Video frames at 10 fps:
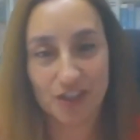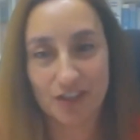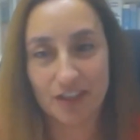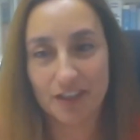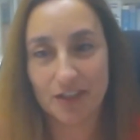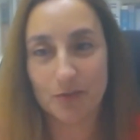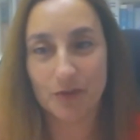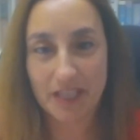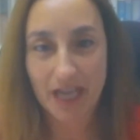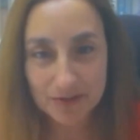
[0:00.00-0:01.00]
earlier
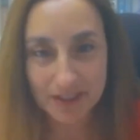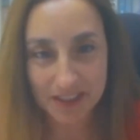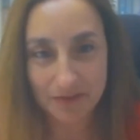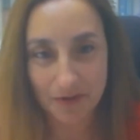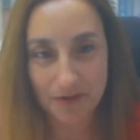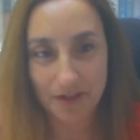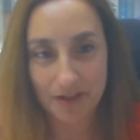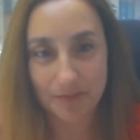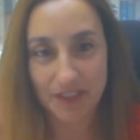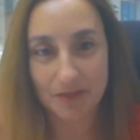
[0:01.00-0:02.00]
without the
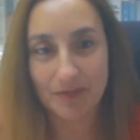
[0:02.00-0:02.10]
chemotherapy,